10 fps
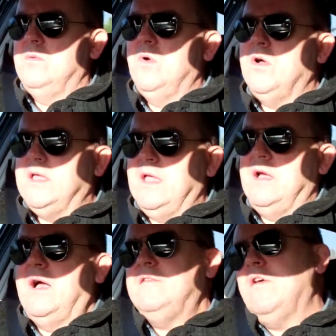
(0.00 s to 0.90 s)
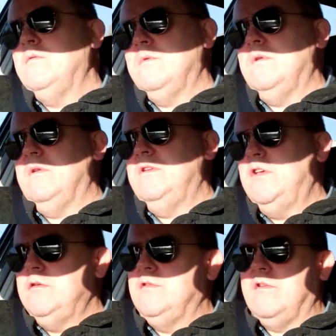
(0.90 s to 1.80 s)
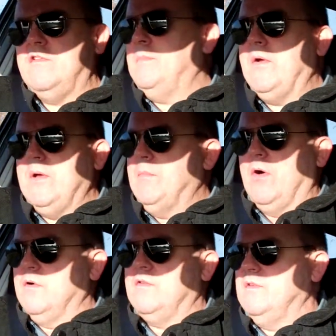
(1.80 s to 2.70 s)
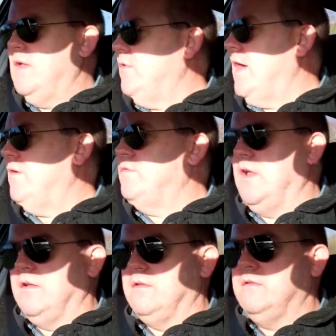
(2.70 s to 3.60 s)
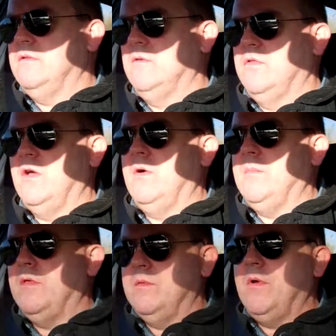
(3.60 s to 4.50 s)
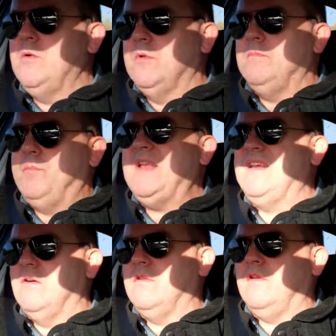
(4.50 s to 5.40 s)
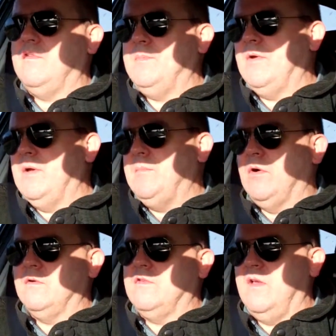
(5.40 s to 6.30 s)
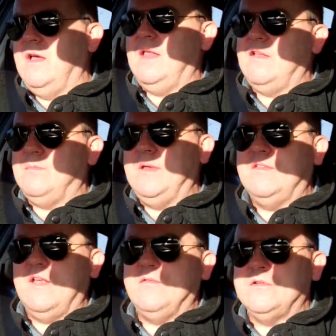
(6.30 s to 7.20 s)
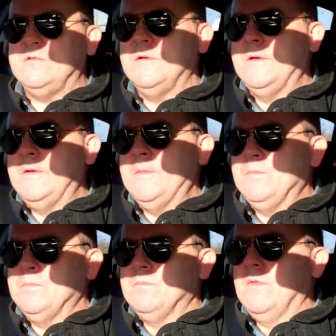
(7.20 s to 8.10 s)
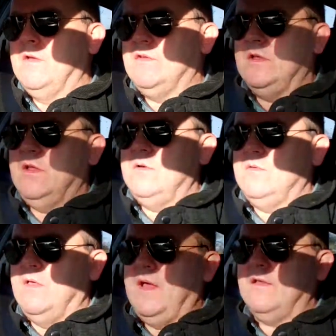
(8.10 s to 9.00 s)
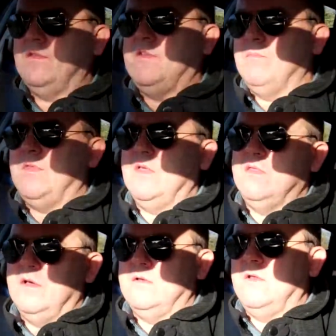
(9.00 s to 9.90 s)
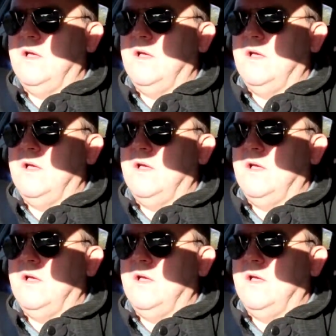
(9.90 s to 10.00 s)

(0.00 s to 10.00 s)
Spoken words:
working. I don't use a spirit box, never have done. Although I'm at the moment bidding on a spirit box, an SB7, because I know that that's something that